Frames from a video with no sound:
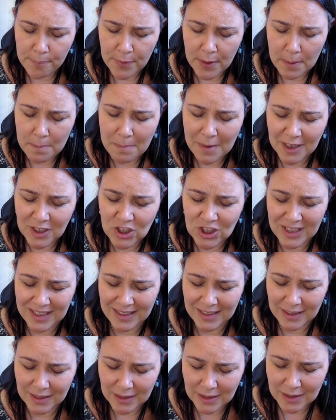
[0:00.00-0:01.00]
much
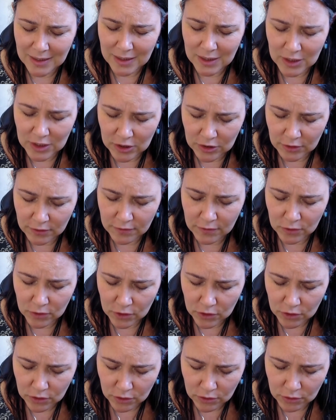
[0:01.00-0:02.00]
easier for
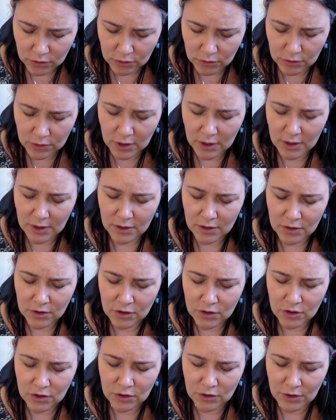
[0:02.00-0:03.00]
you
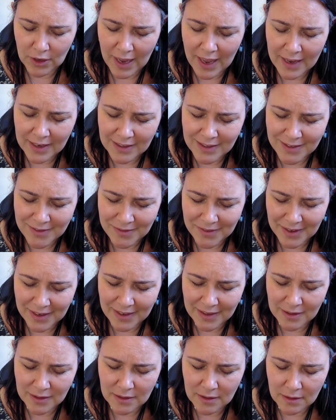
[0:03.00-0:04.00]
to
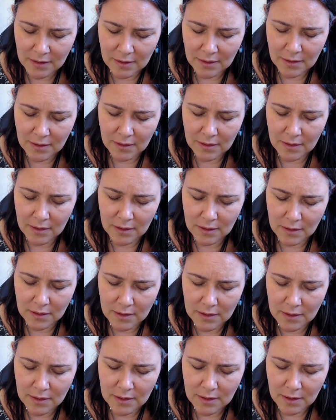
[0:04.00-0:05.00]
activate
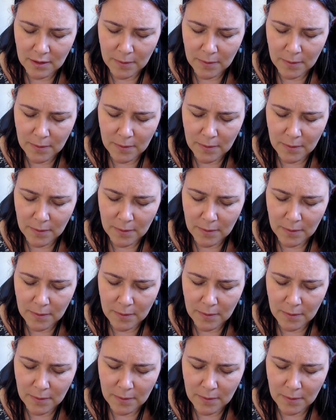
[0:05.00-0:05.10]
this